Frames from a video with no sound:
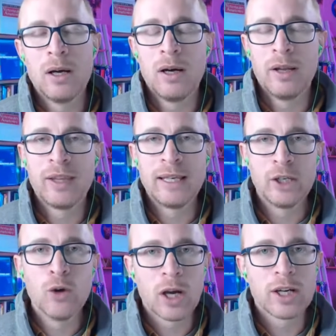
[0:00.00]
I think
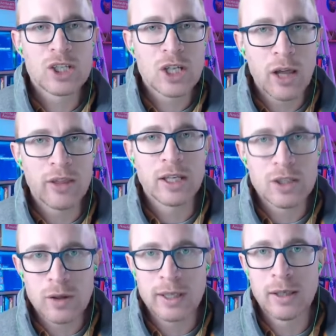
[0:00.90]
you're not going to slather your
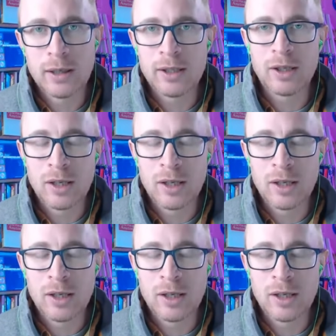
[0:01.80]
dog in